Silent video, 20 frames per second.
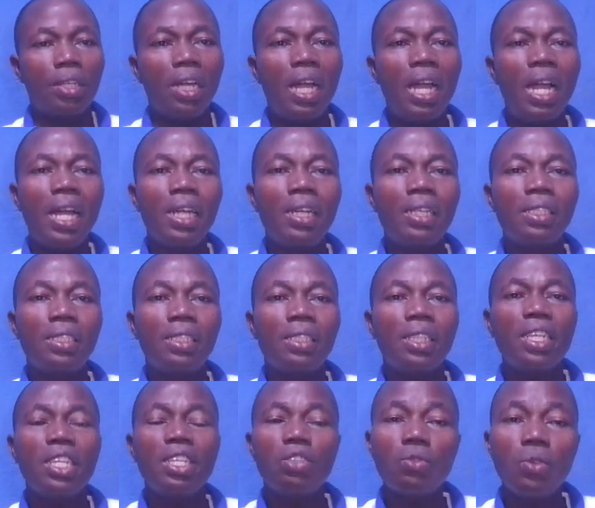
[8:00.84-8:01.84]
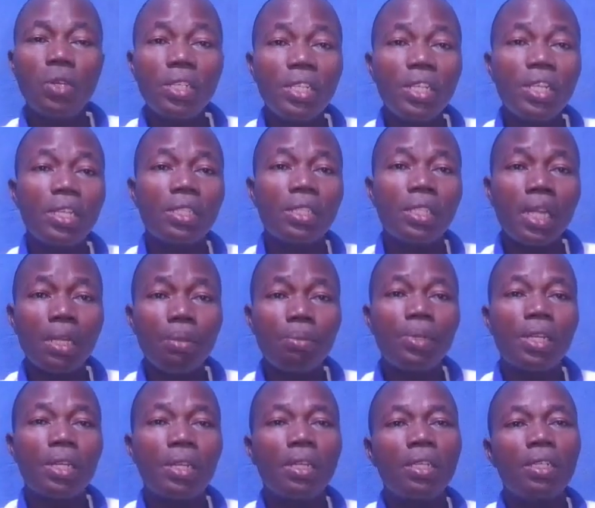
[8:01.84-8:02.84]
And he's doing this
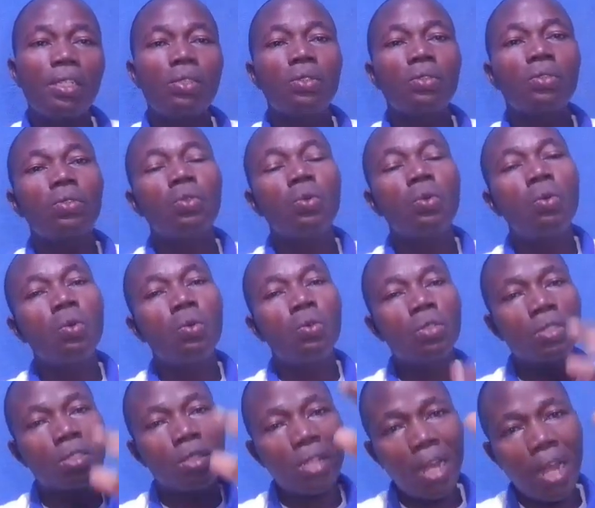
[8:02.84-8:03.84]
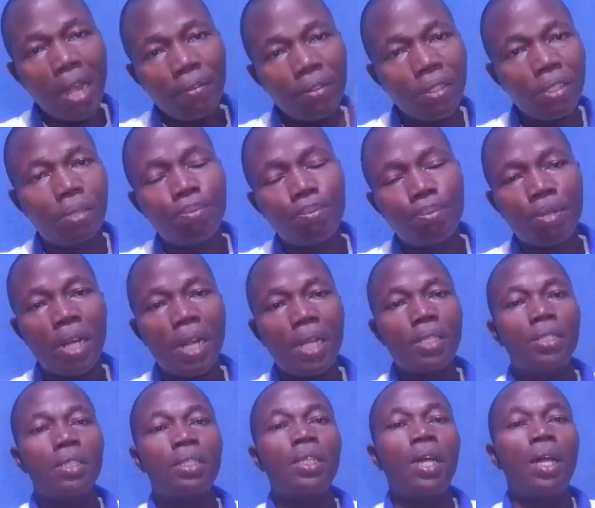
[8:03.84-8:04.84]
deliberately to drive the
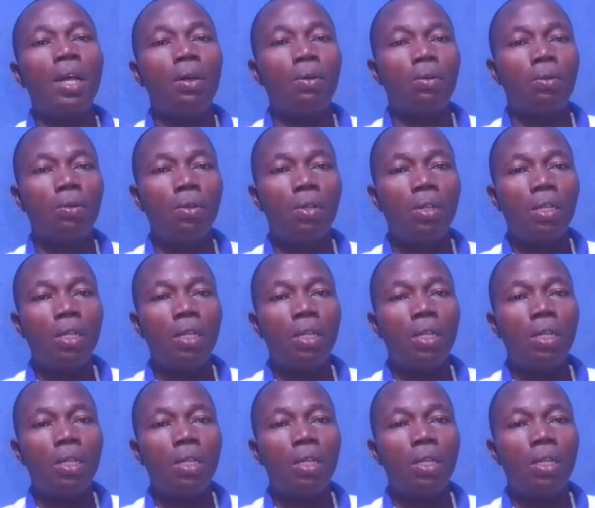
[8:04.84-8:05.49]
price down.